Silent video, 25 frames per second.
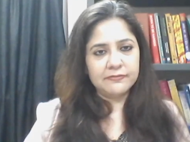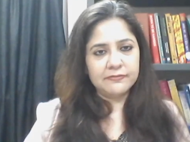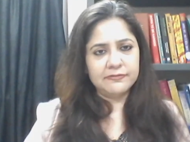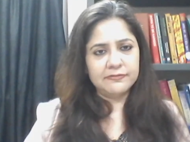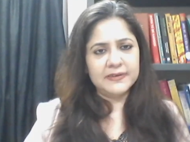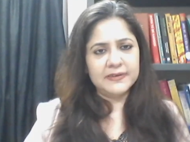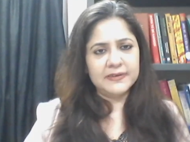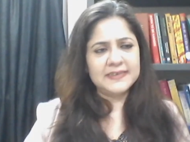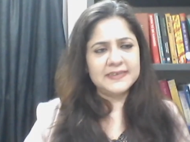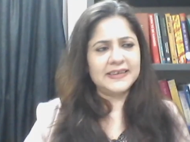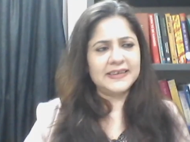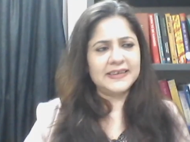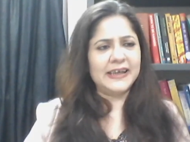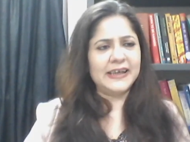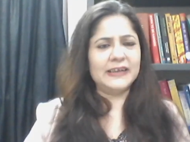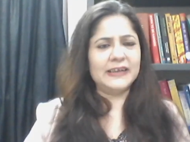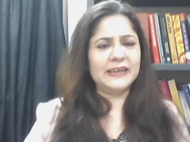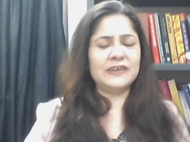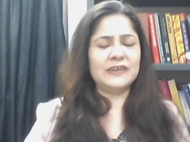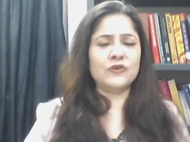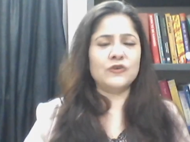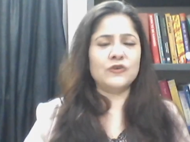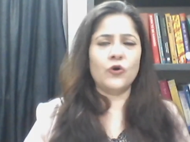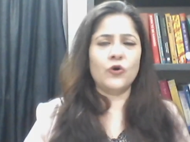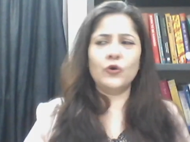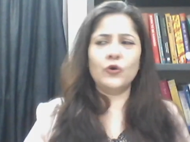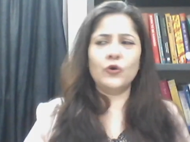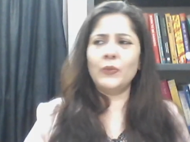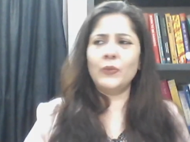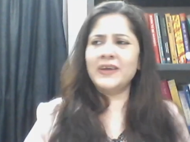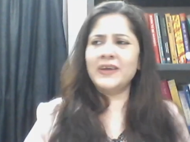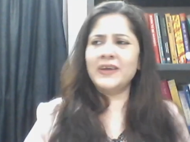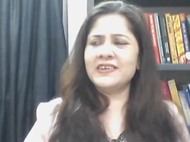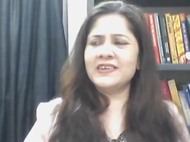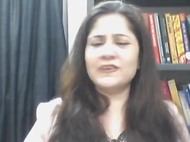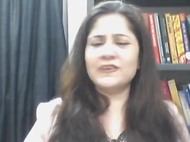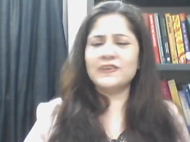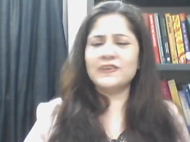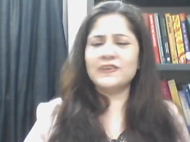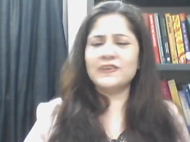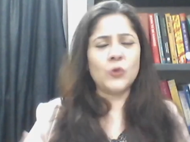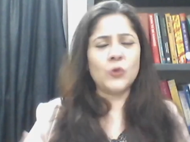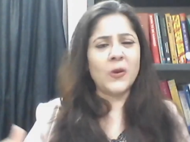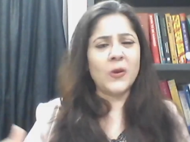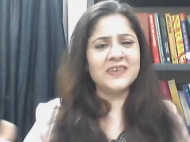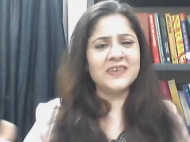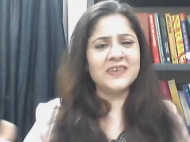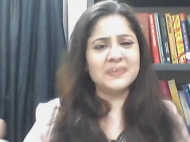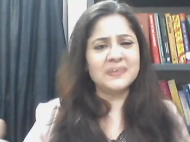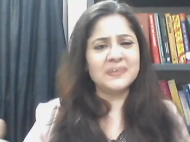Firstly, it is always this
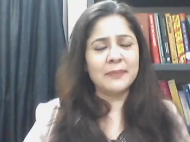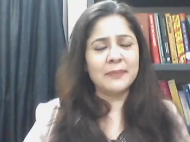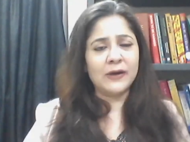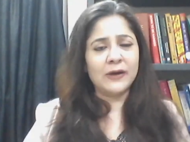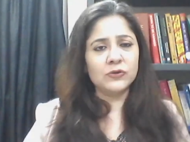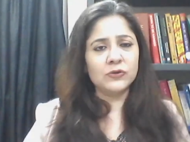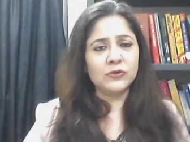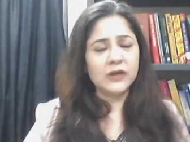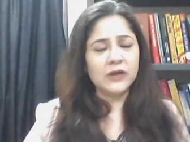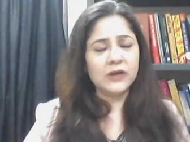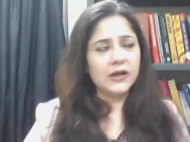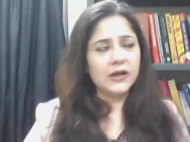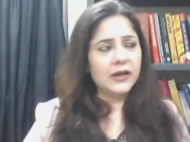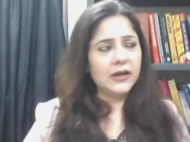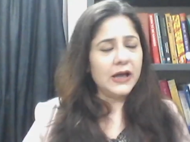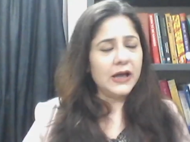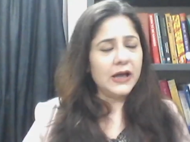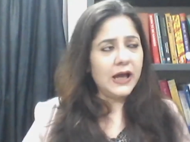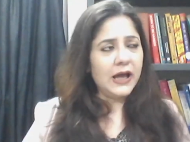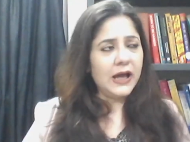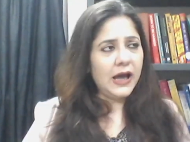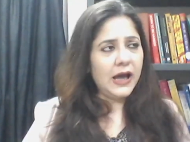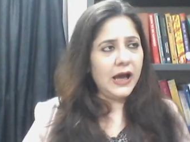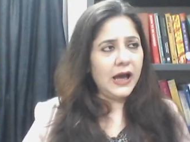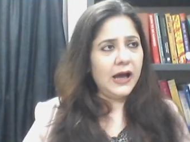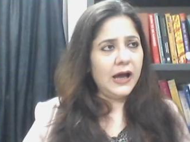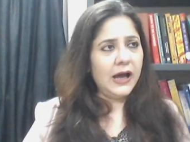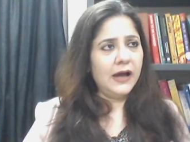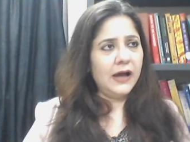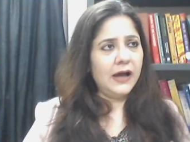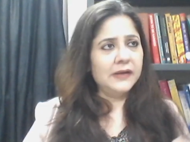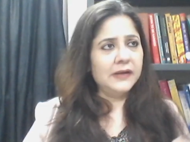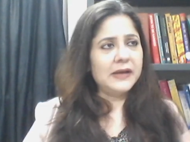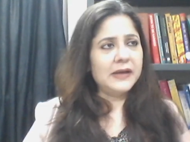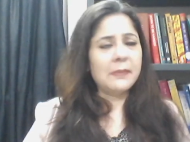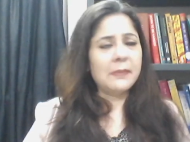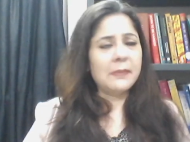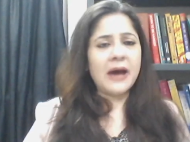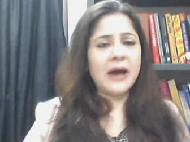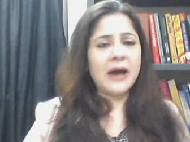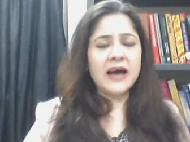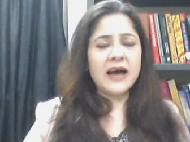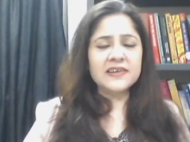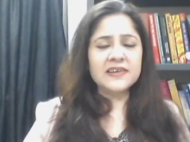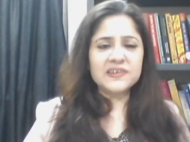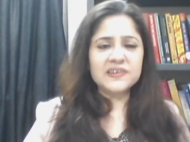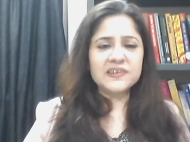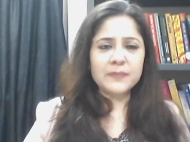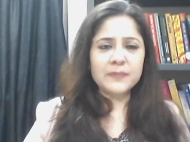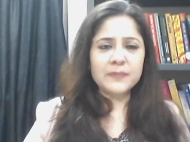noise about
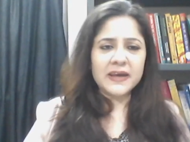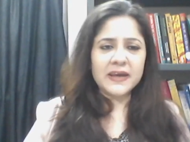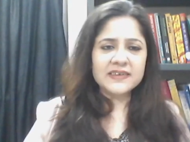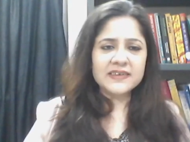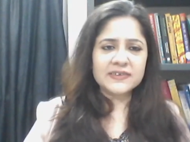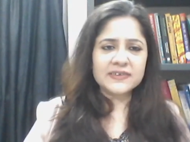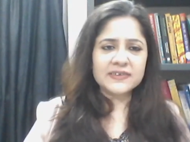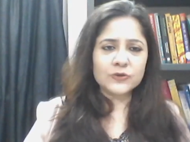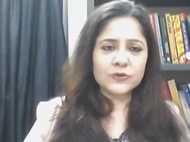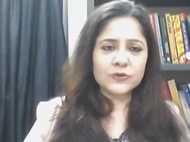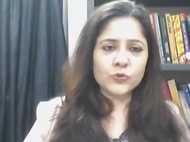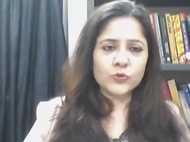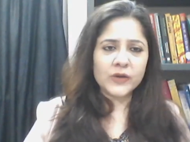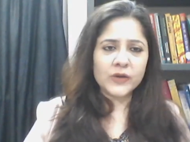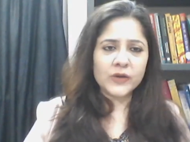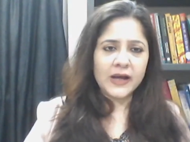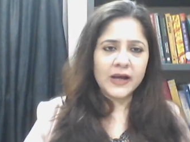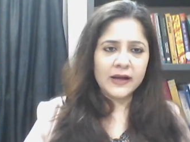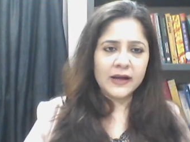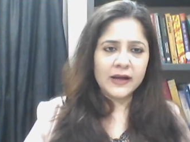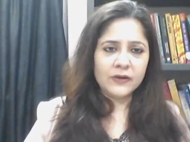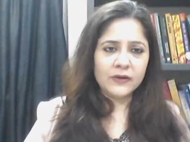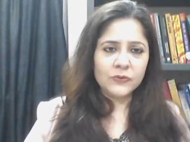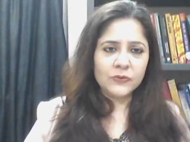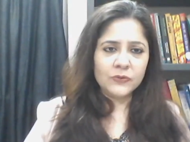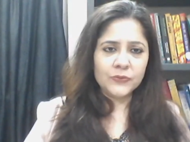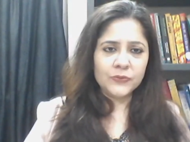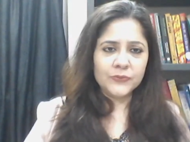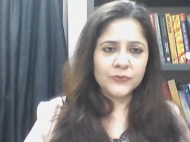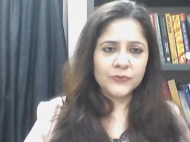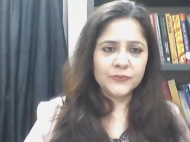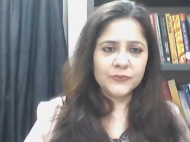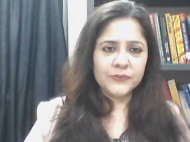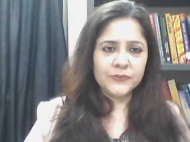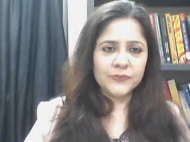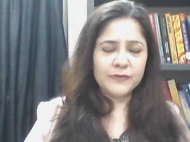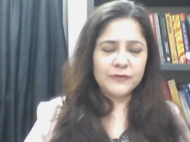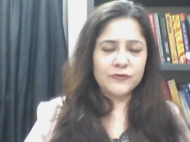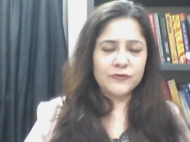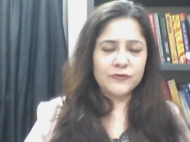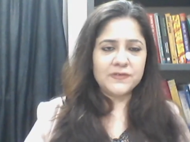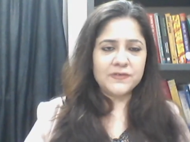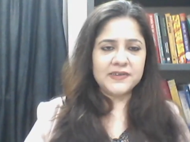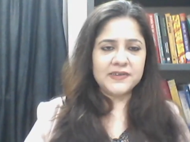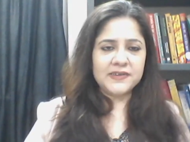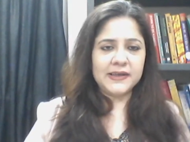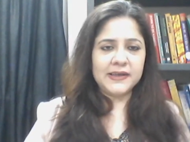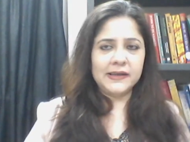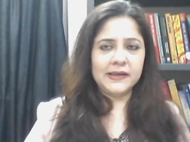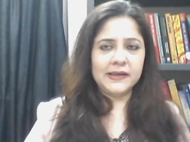namaz space in Gurgaon, if you've
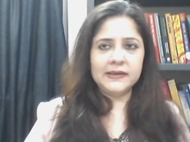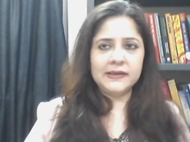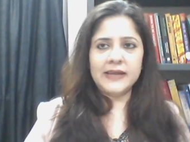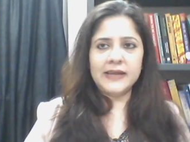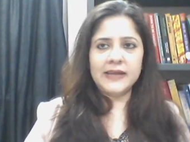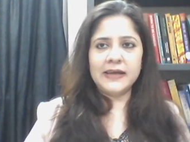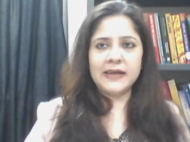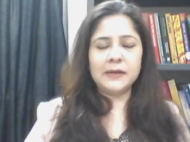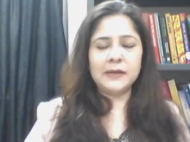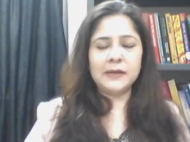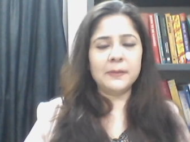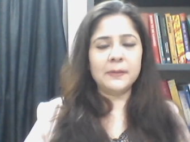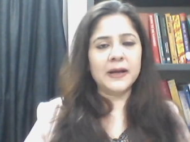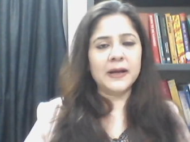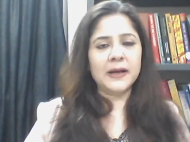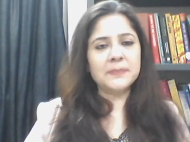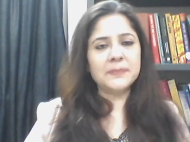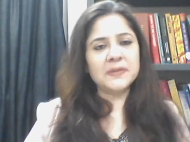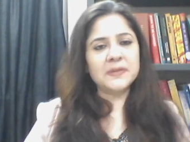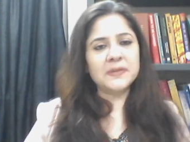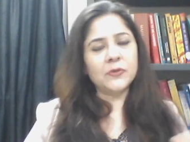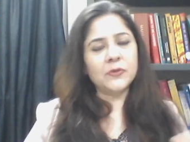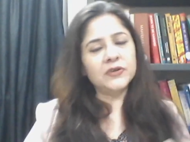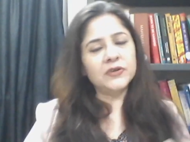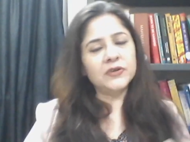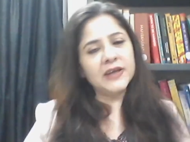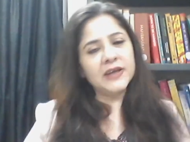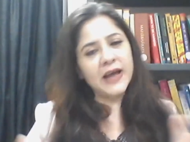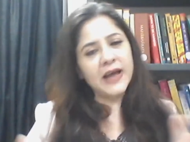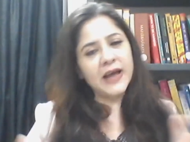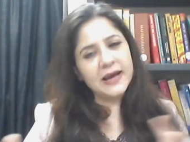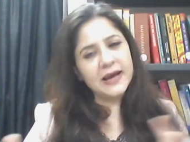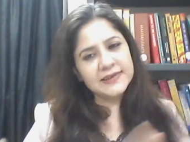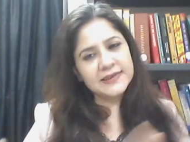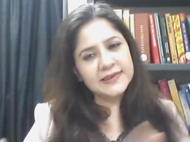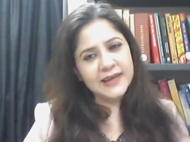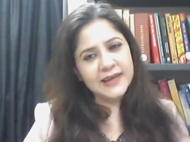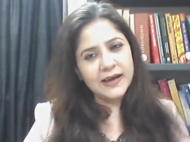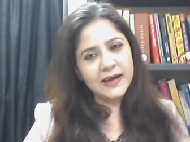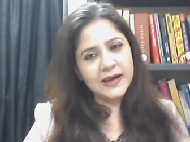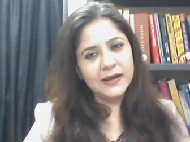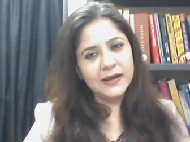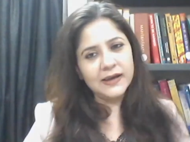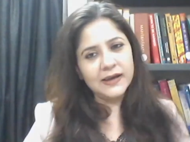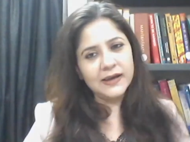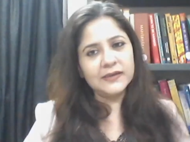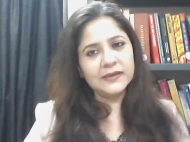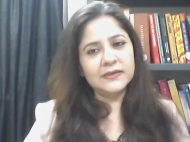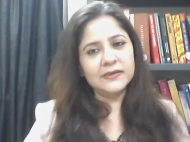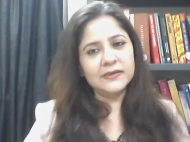seen. Then it becomes about the
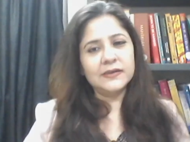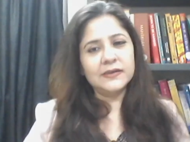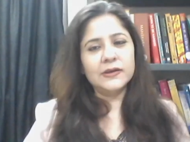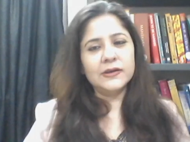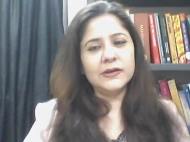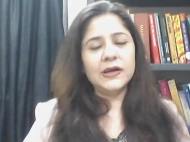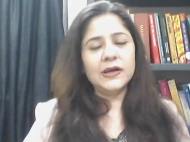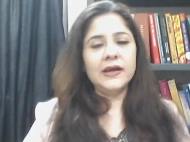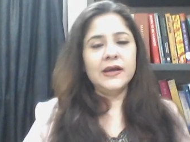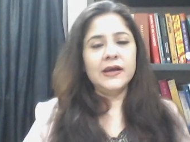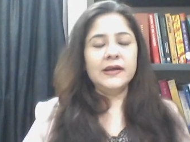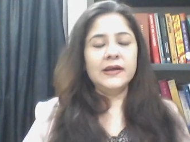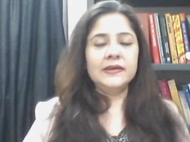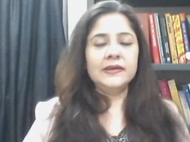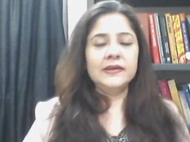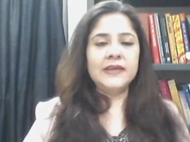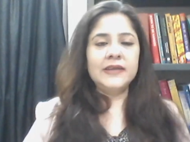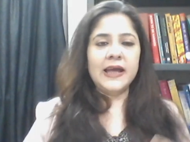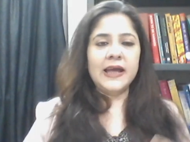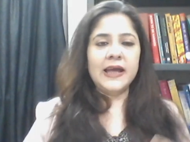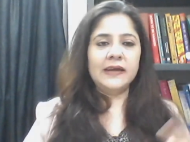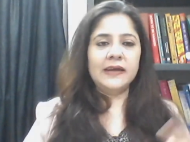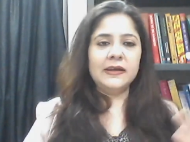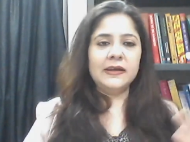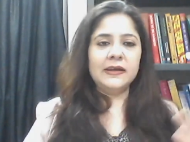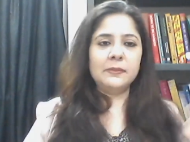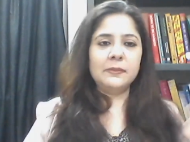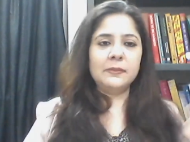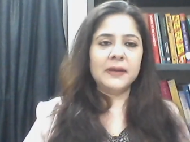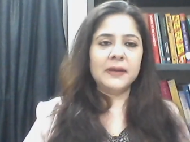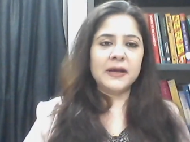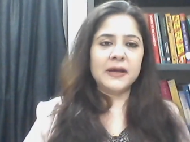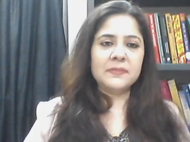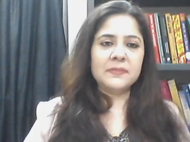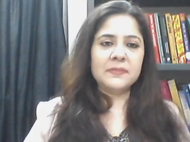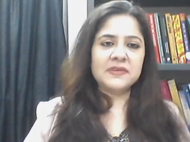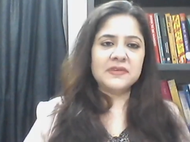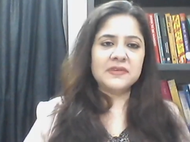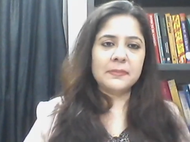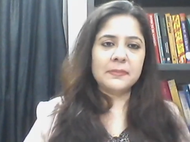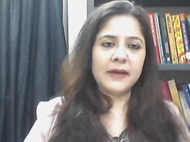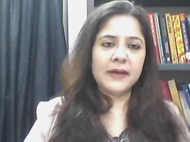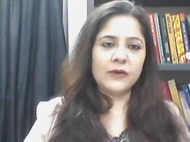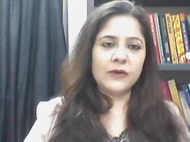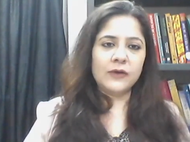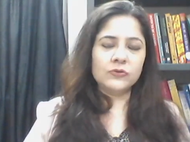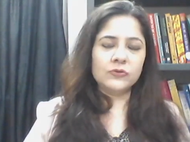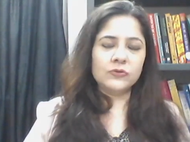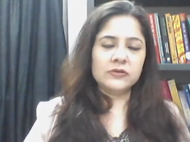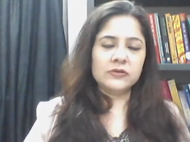azan. Then it becomes
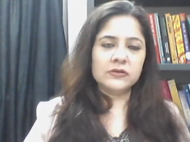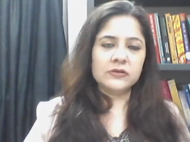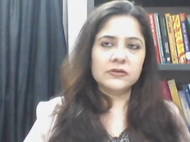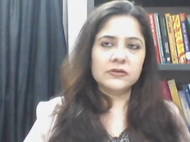about